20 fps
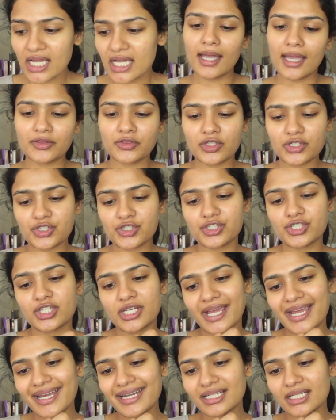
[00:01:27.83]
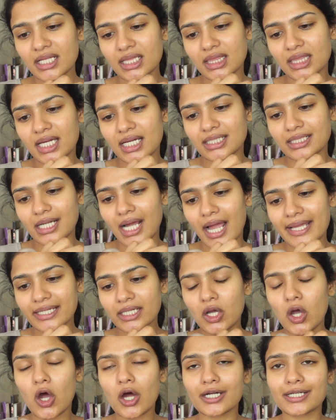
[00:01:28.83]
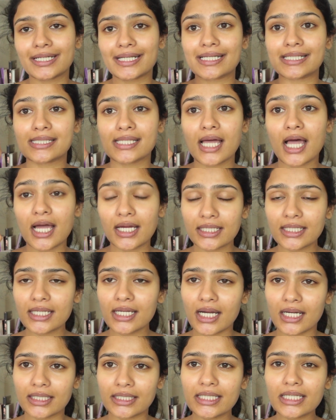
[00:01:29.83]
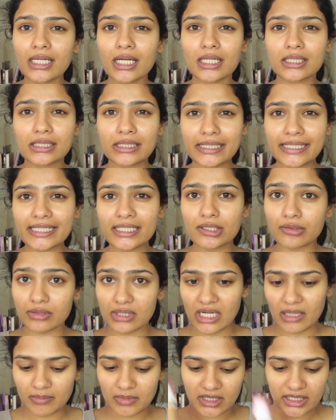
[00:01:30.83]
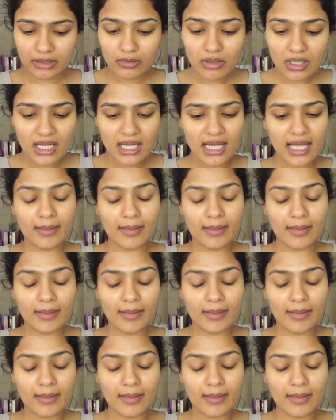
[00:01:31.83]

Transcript: And the shade that I got is Honey T2W.